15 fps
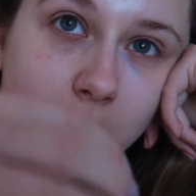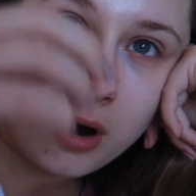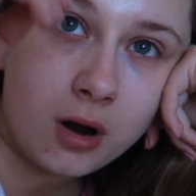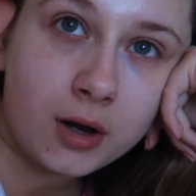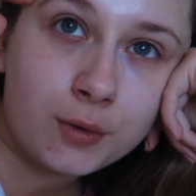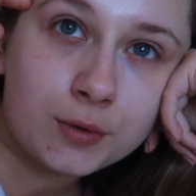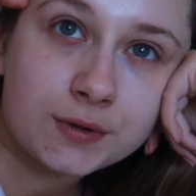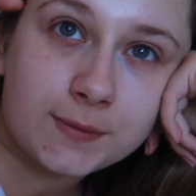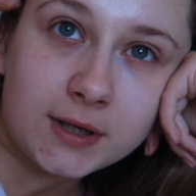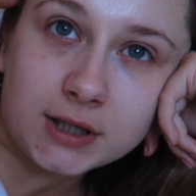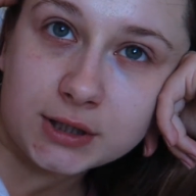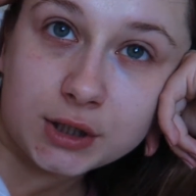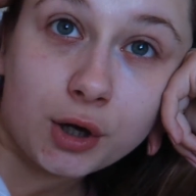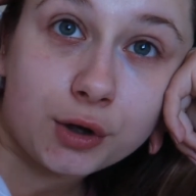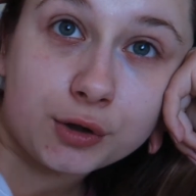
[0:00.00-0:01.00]
I was
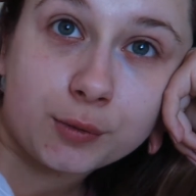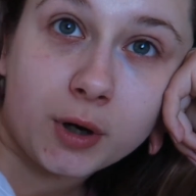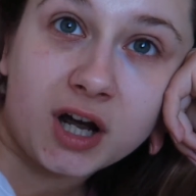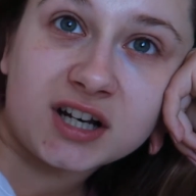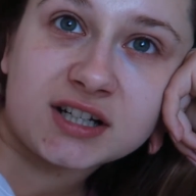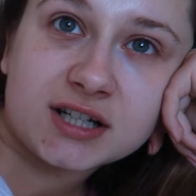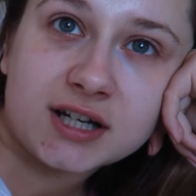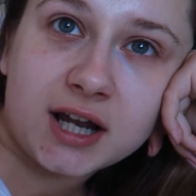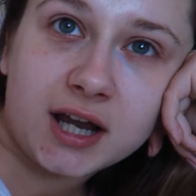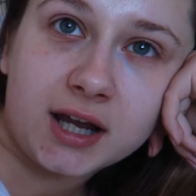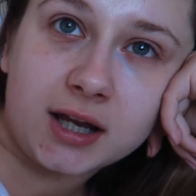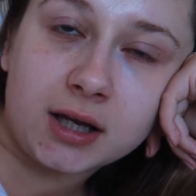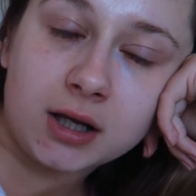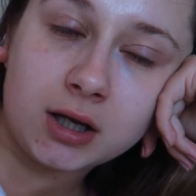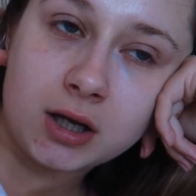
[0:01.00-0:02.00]
meant to go to work
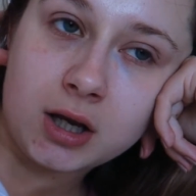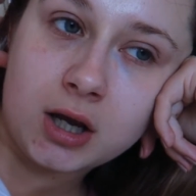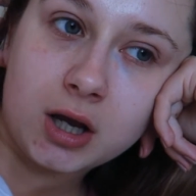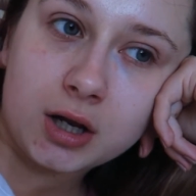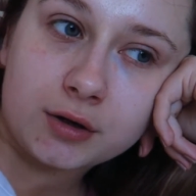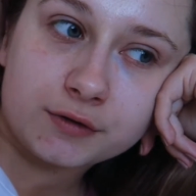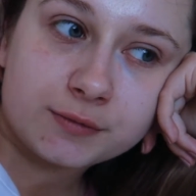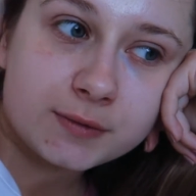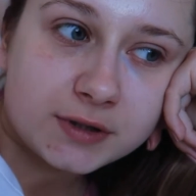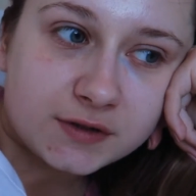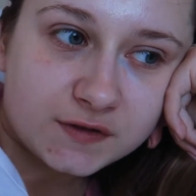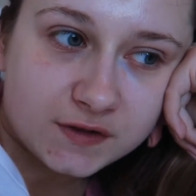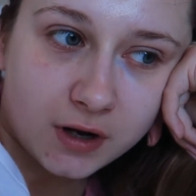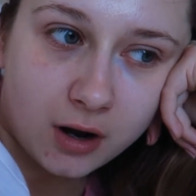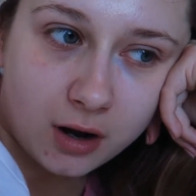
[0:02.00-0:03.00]
today. And I was meant
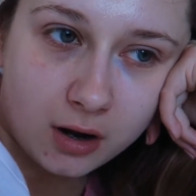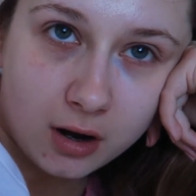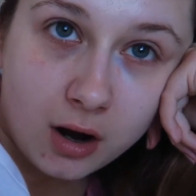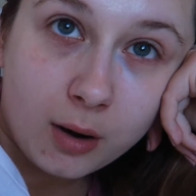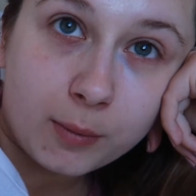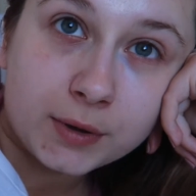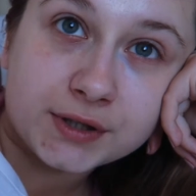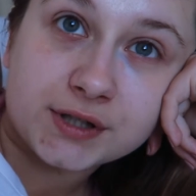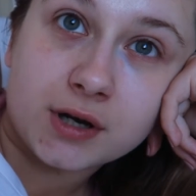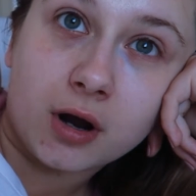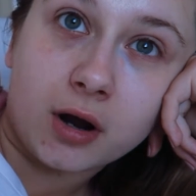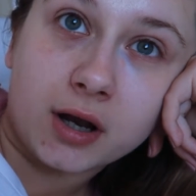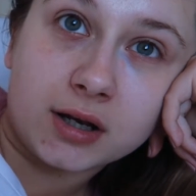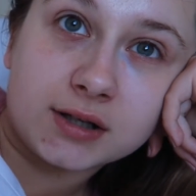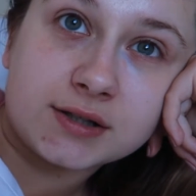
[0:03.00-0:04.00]
to start at
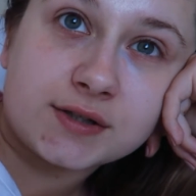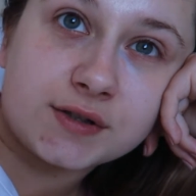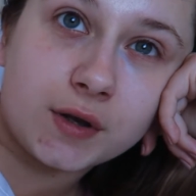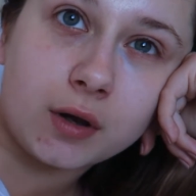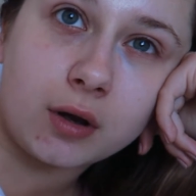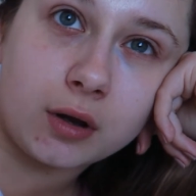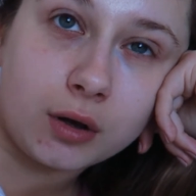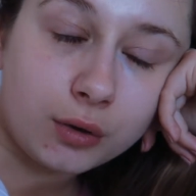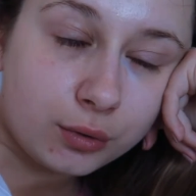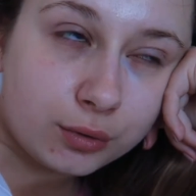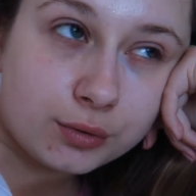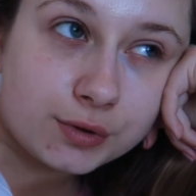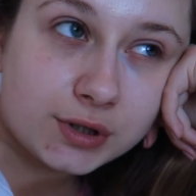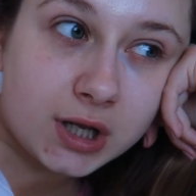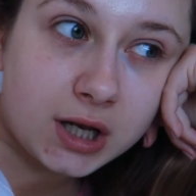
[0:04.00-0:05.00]
9:30, so
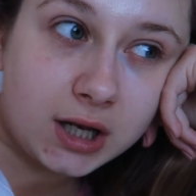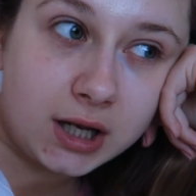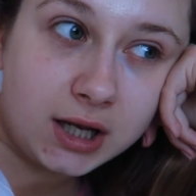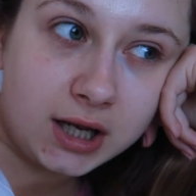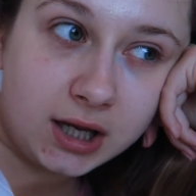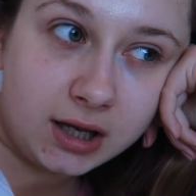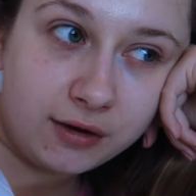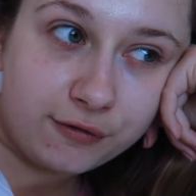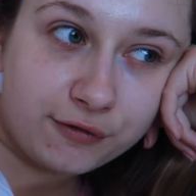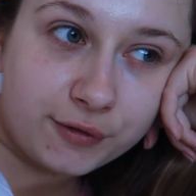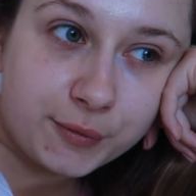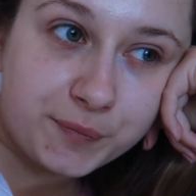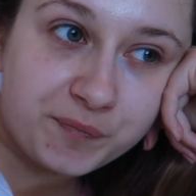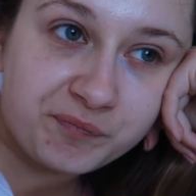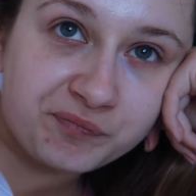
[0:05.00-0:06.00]
I was going to leave
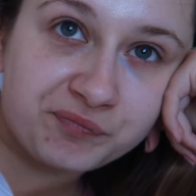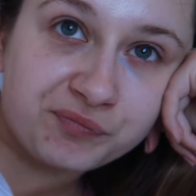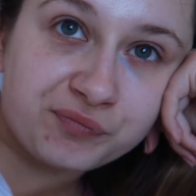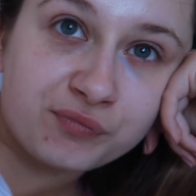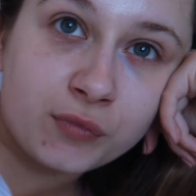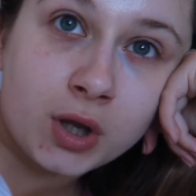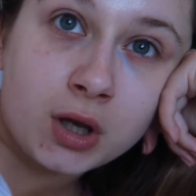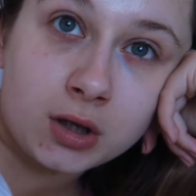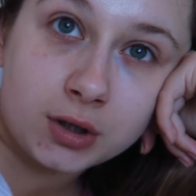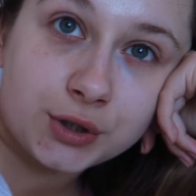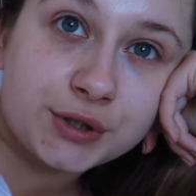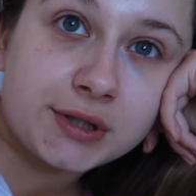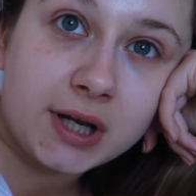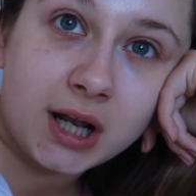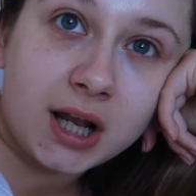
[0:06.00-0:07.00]

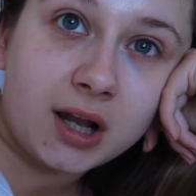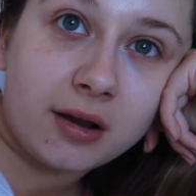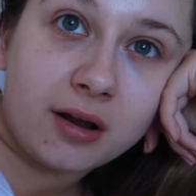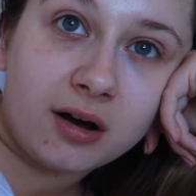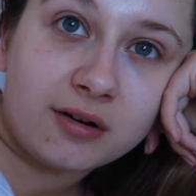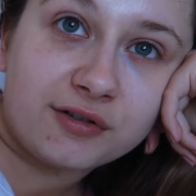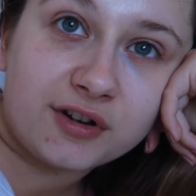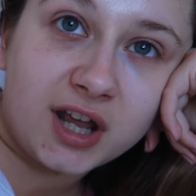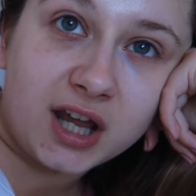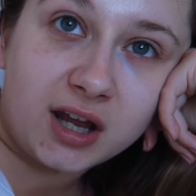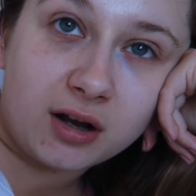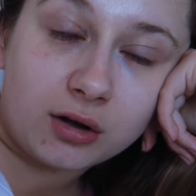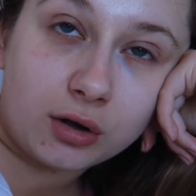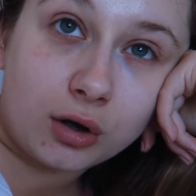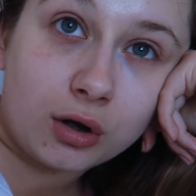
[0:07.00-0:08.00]
a little after
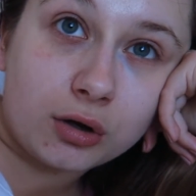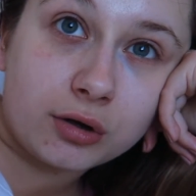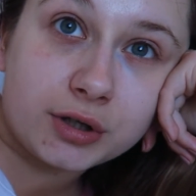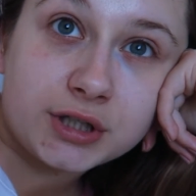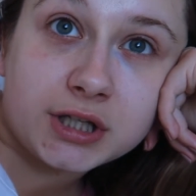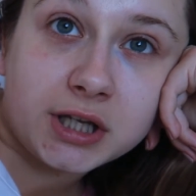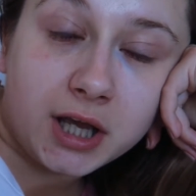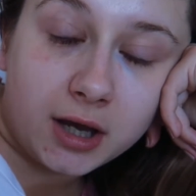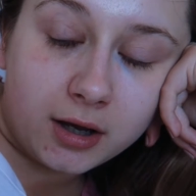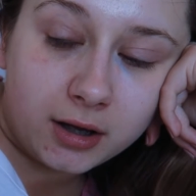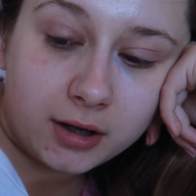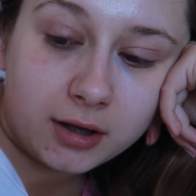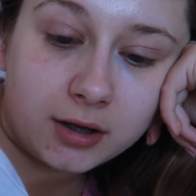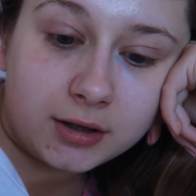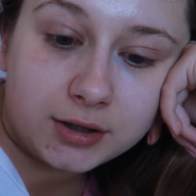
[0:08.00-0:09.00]
8 o'clock to go
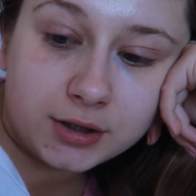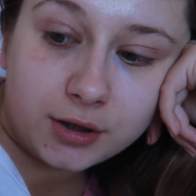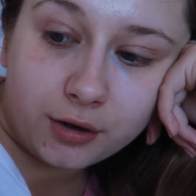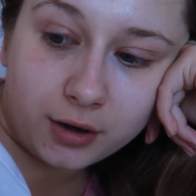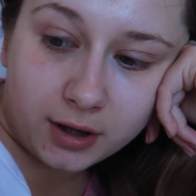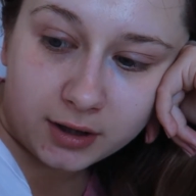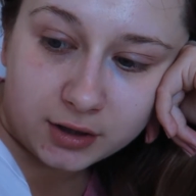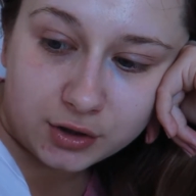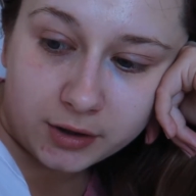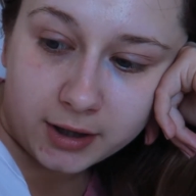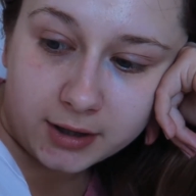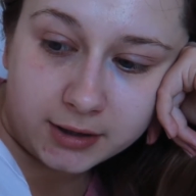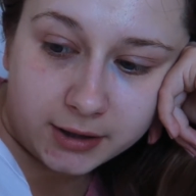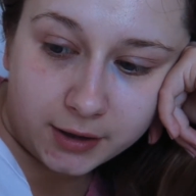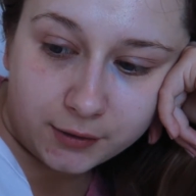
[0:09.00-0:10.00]
get the
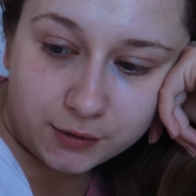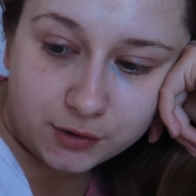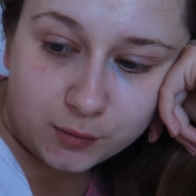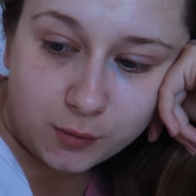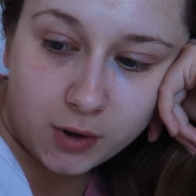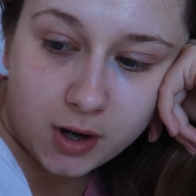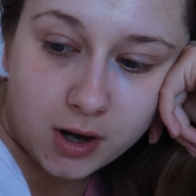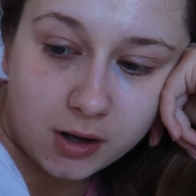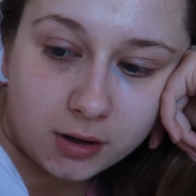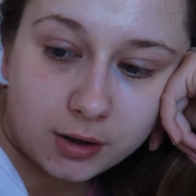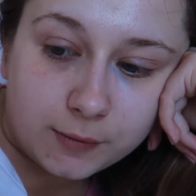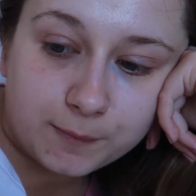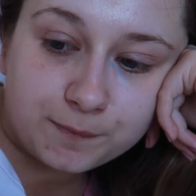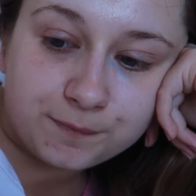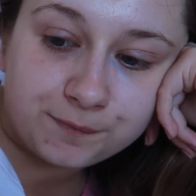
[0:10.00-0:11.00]
train down to
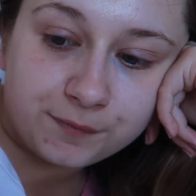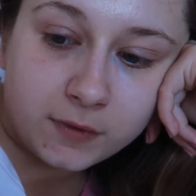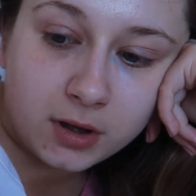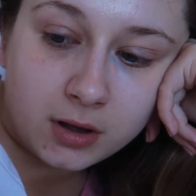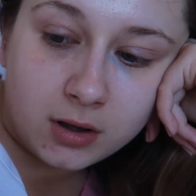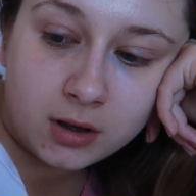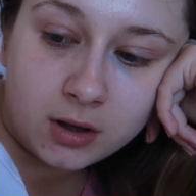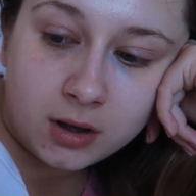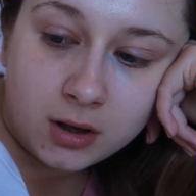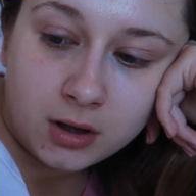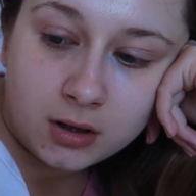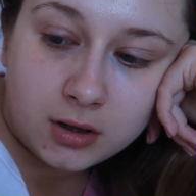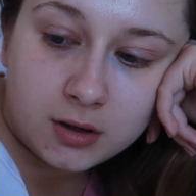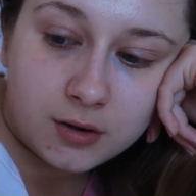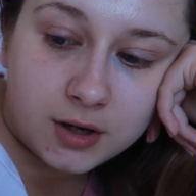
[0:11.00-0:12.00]
work.
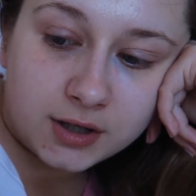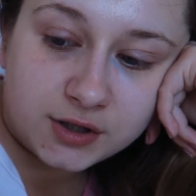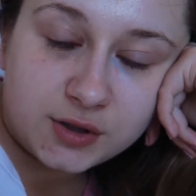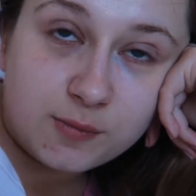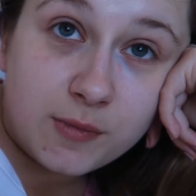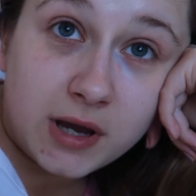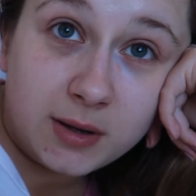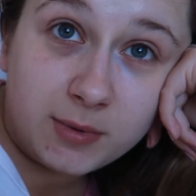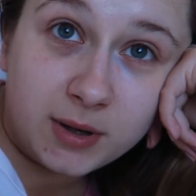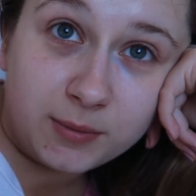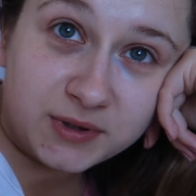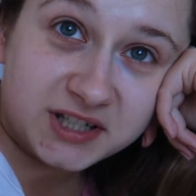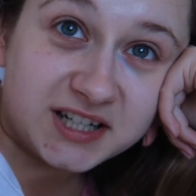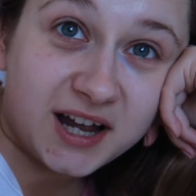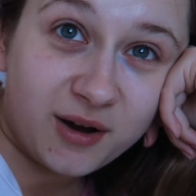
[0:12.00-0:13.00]
Now, as you may be
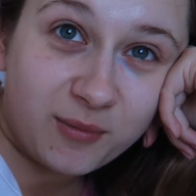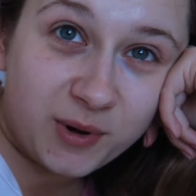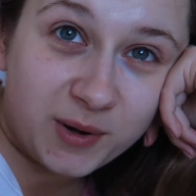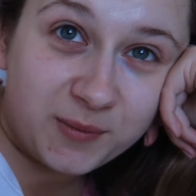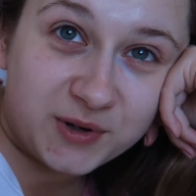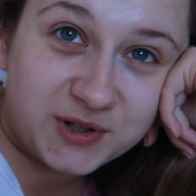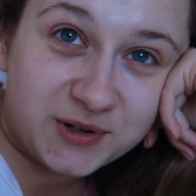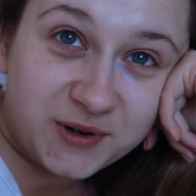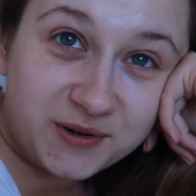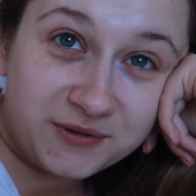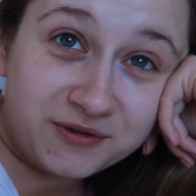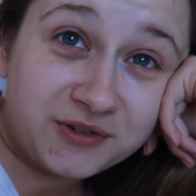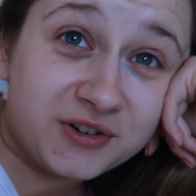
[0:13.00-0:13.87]
able to tell by my tone of